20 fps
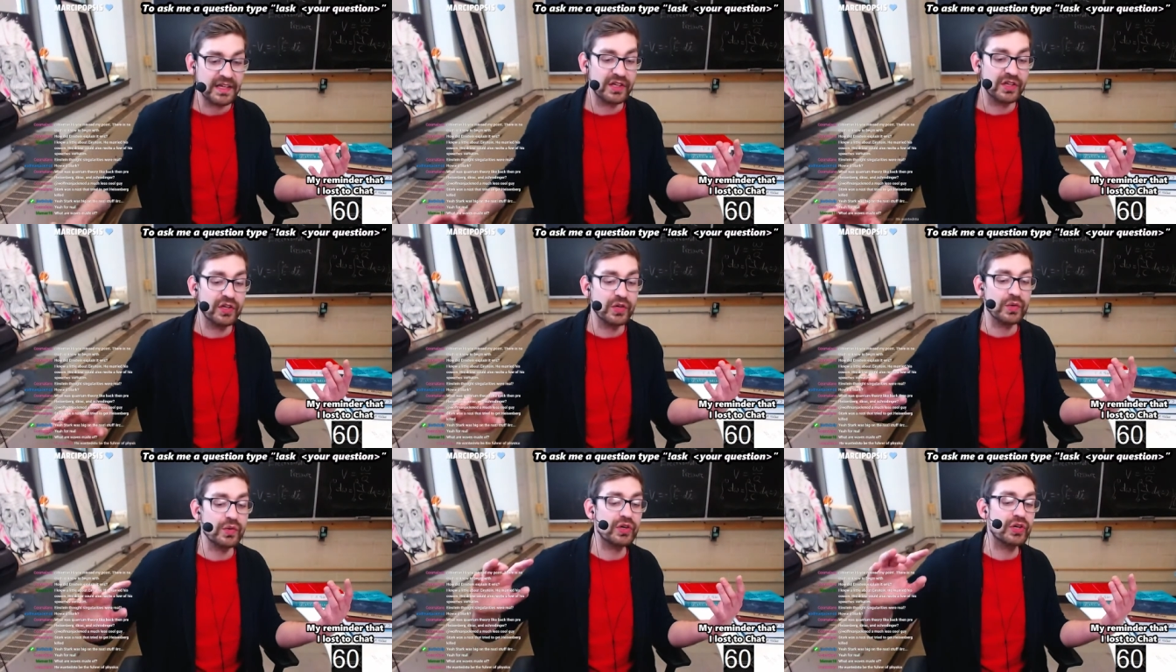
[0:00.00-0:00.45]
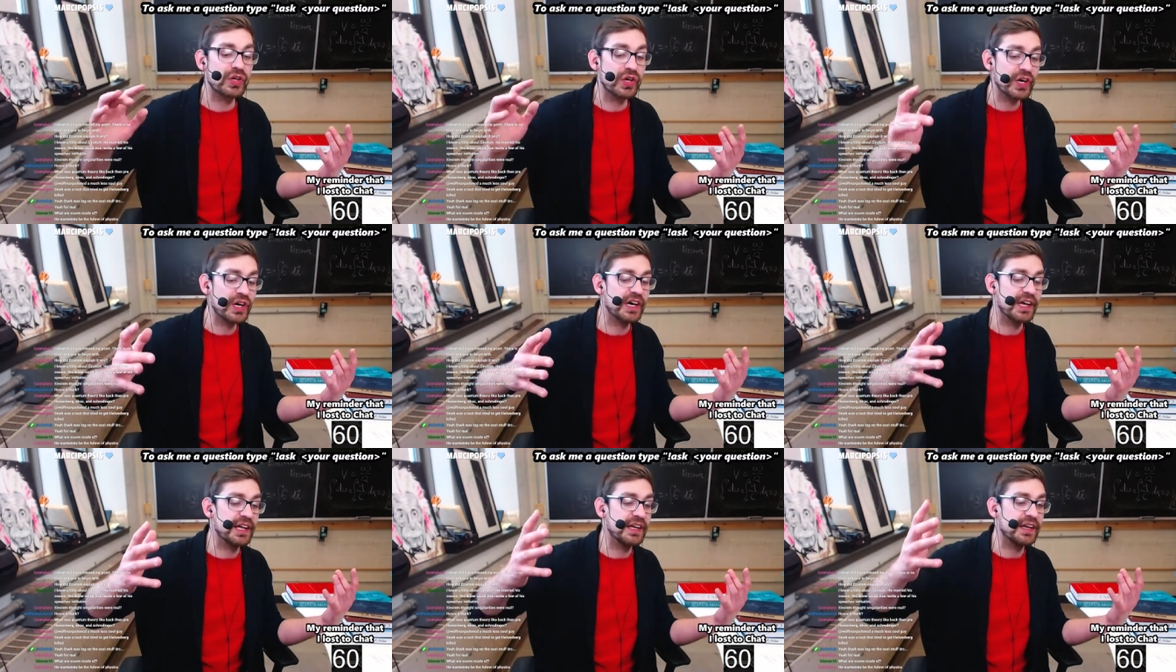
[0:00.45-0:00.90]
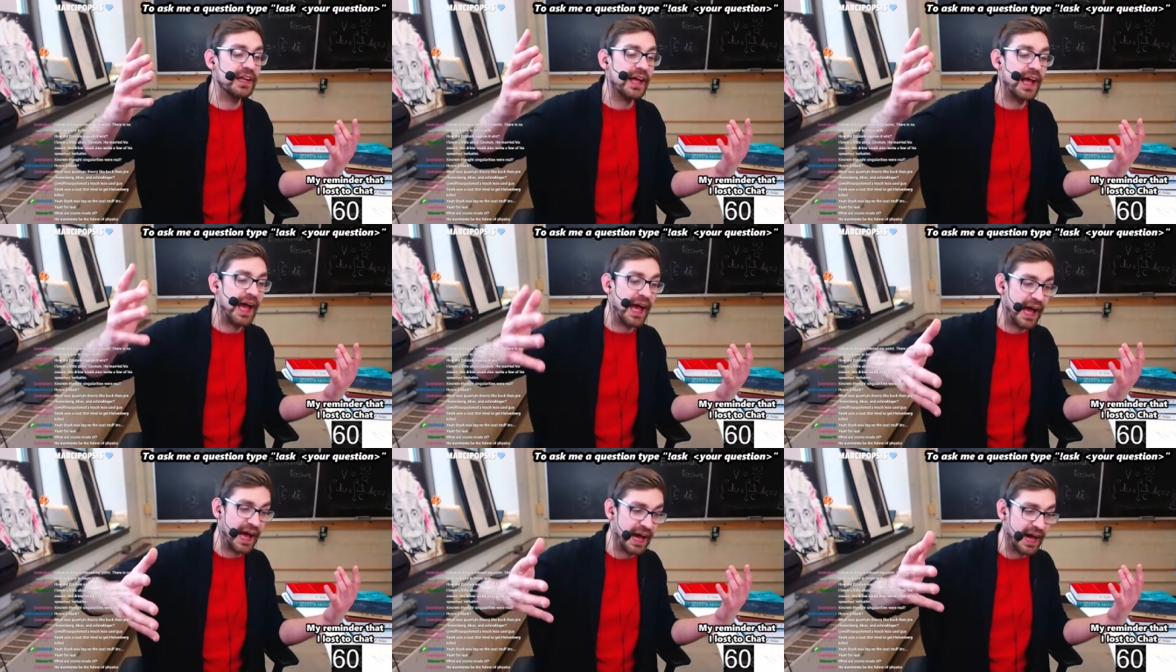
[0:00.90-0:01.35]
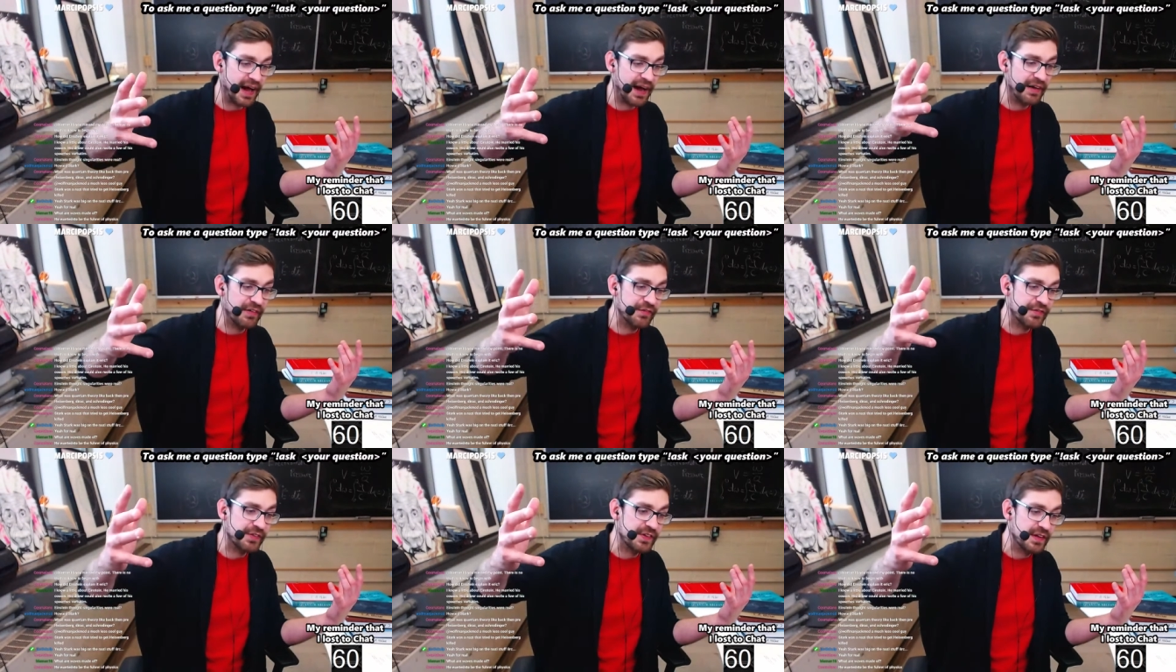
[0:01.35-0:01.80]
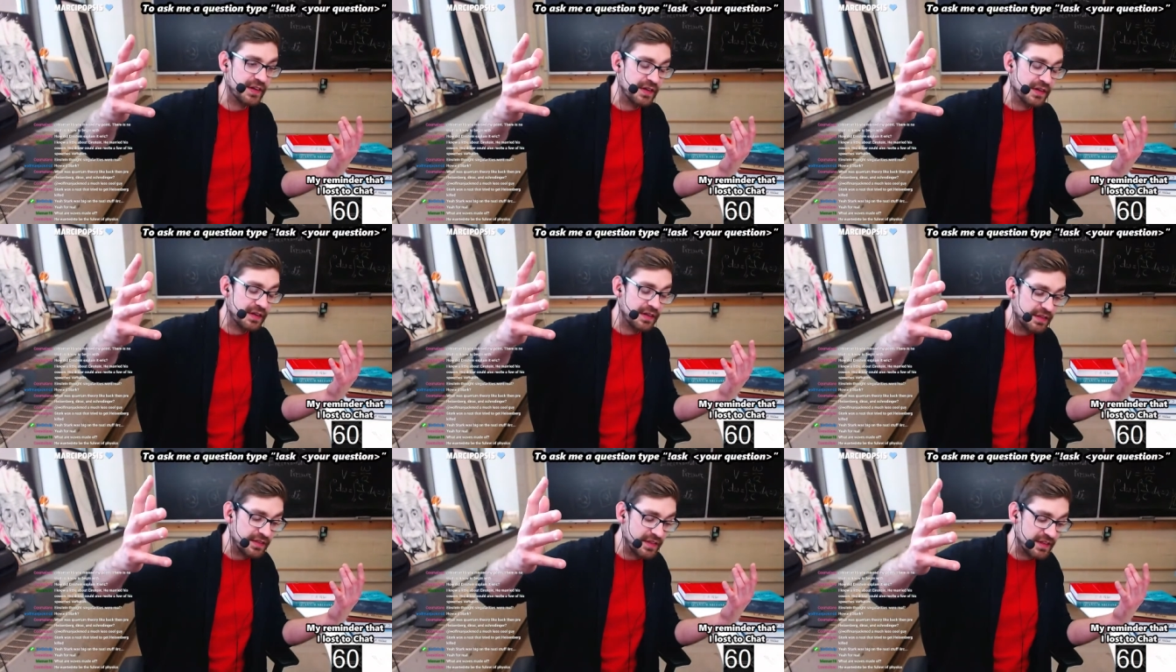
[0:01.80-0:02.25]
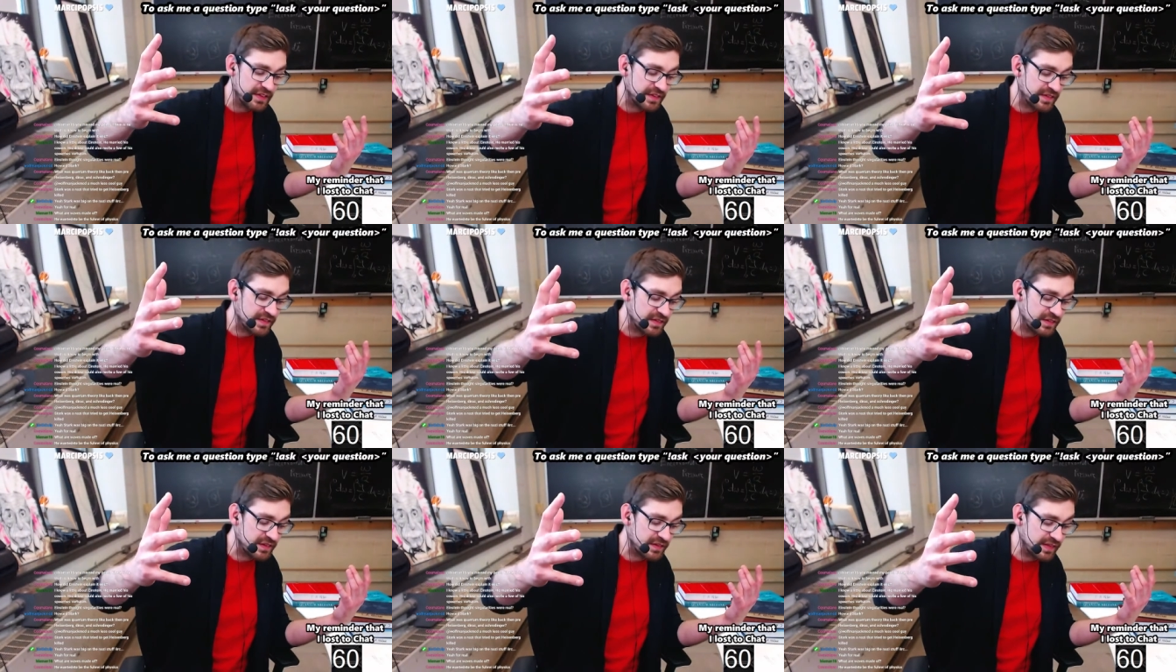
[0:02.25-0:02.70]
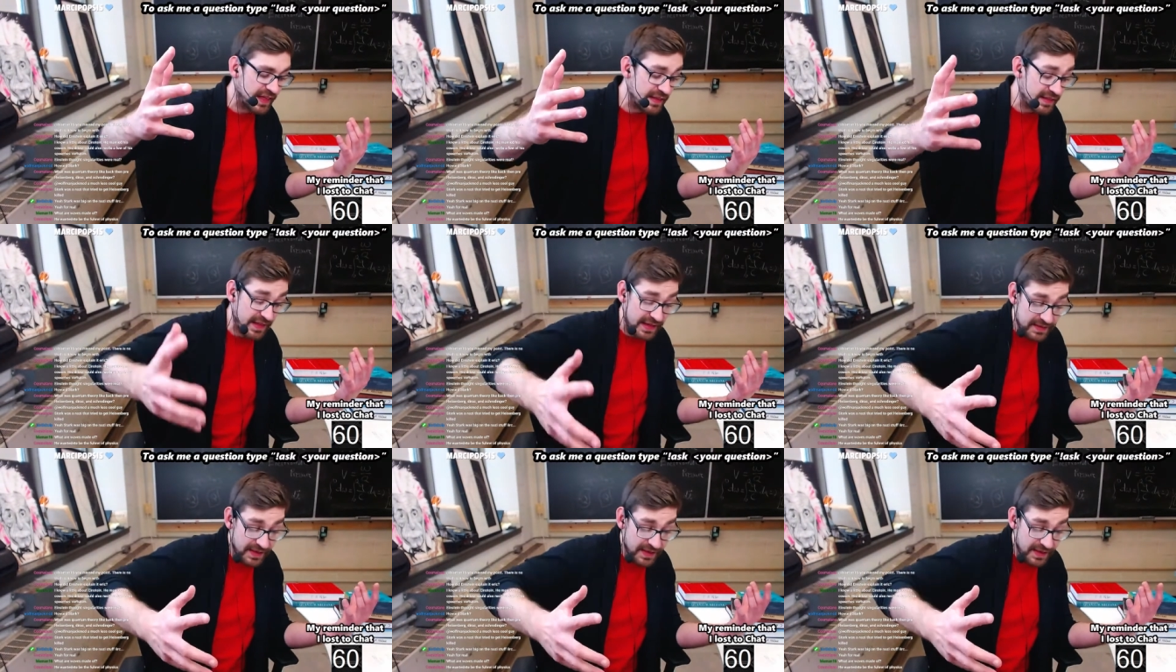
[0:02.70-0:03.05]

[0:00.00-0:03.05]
you could have this they,